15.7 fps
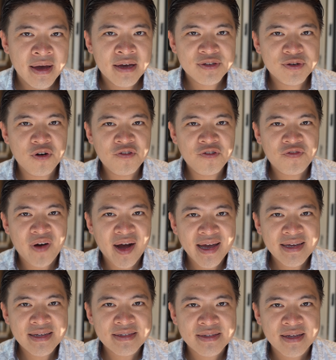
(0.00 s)
you'll
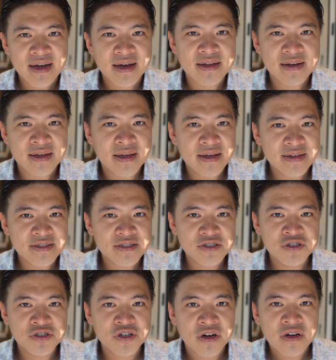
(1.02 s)
find that his
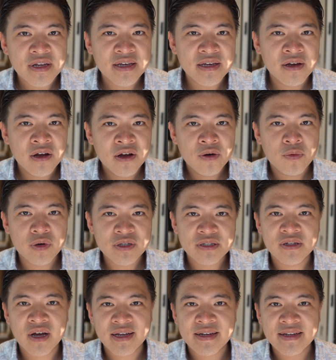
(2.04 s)
journey was
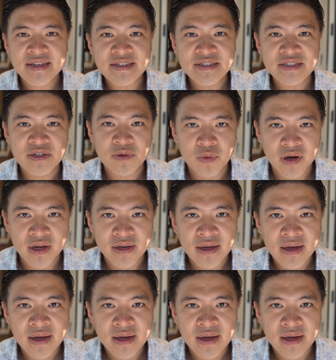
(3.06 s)
not an easy one.